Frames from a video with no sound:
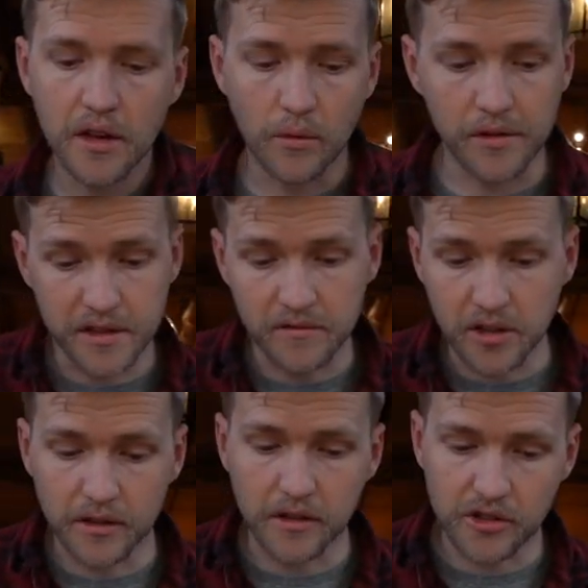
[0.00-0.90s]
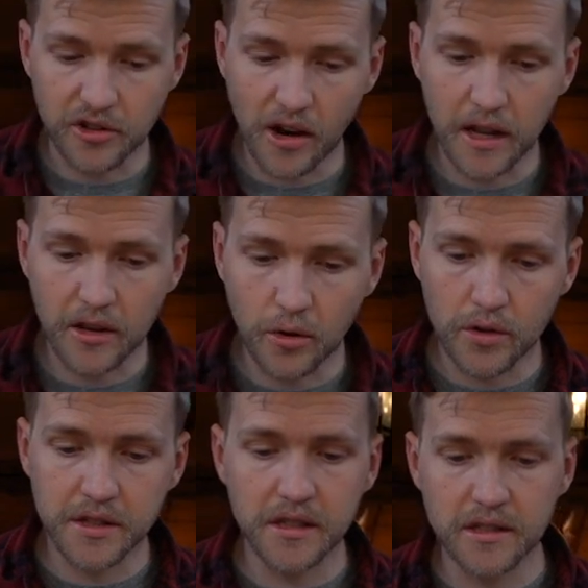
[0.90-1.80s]
Once you've done those training
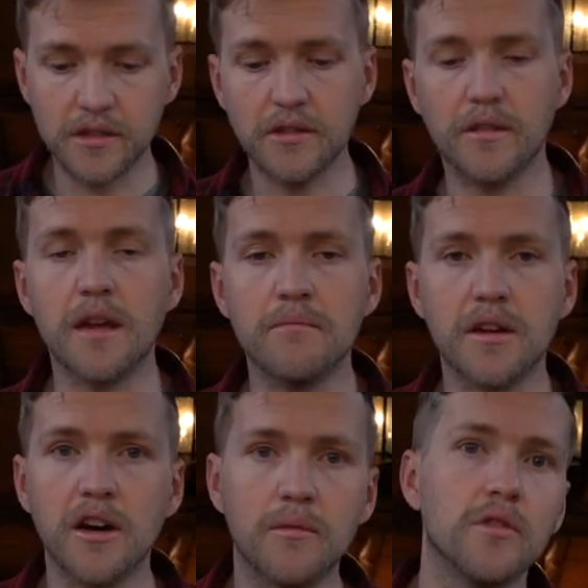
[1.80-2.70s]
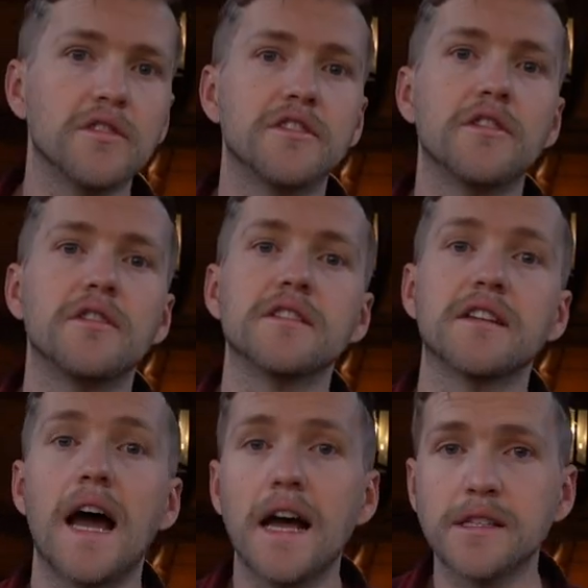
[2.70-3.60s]
courses, you then become what's known as
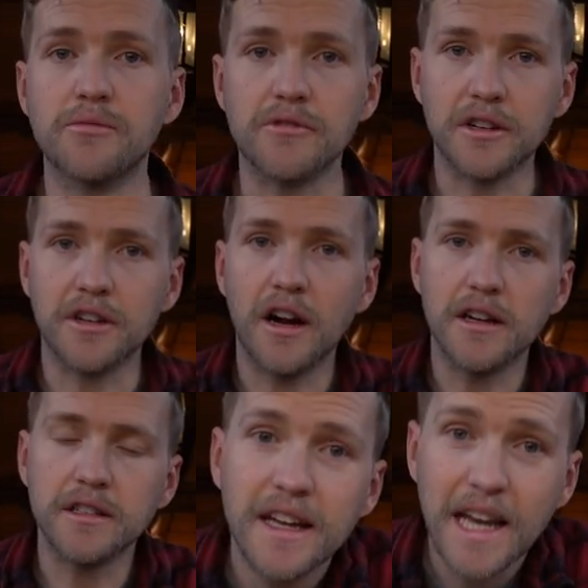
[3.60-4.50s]
an aspirant guide.